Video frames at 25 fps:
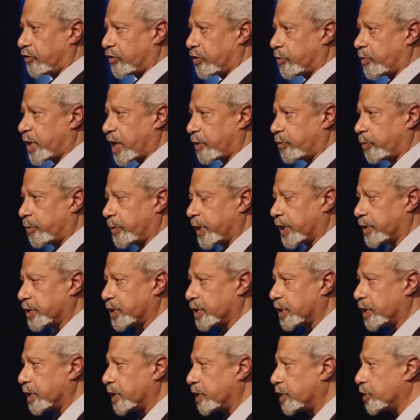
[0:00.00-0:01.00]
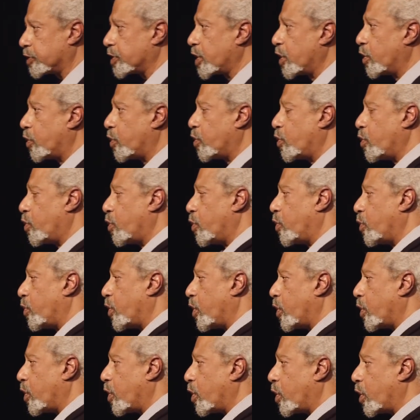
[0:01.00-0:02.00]
from that picture is
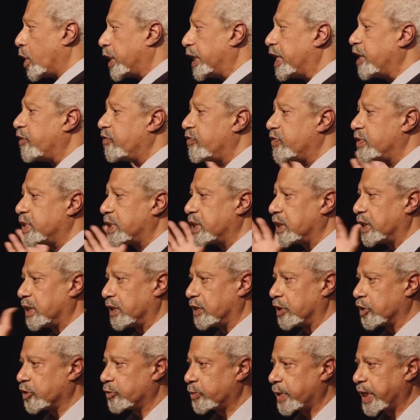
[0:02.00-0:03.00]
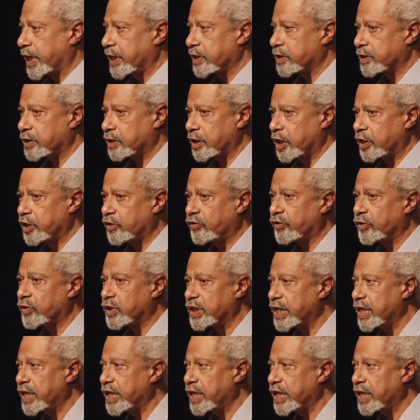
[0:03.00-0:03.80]
who lives in this place. And if you